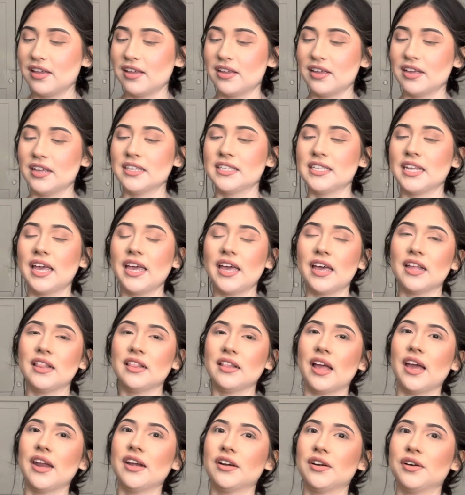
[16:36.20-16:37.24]
It's like a
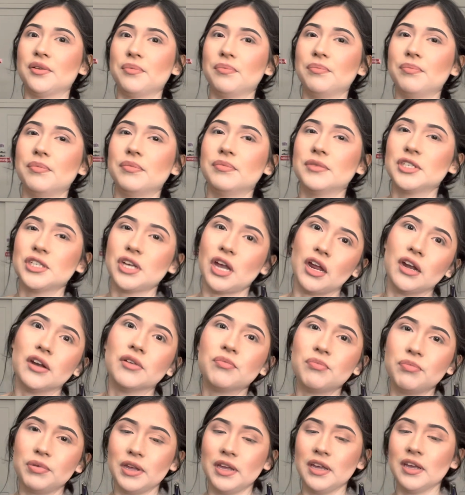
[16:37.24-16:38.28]
lighter shade
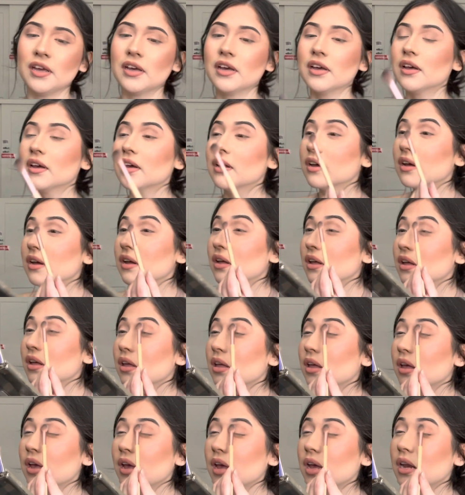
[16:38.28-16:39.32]
of pink.
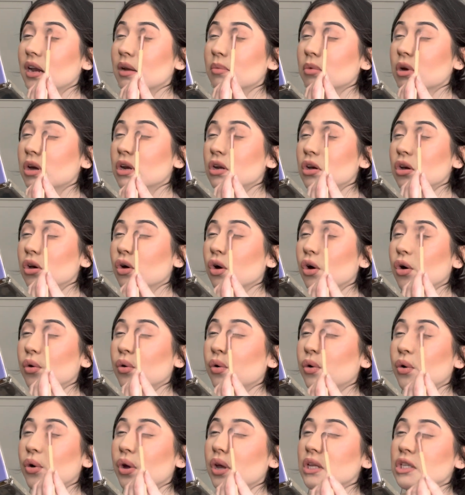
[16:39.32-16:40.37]
And I'm going to
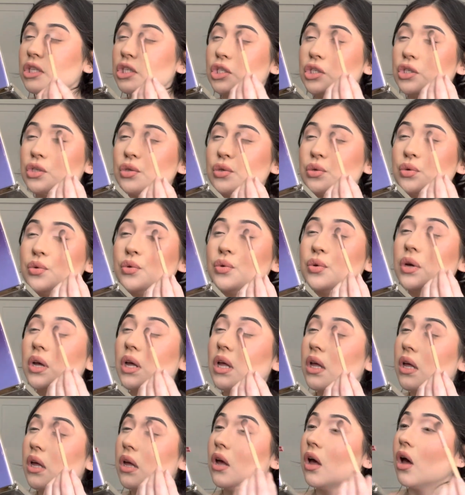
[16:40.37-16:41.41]
go into
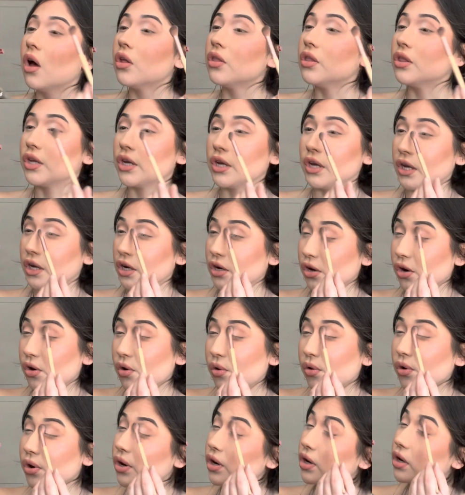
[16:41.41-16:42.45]
the inner
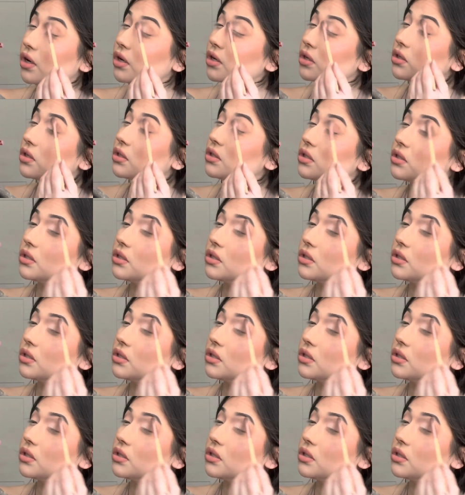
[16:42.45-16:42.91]
corners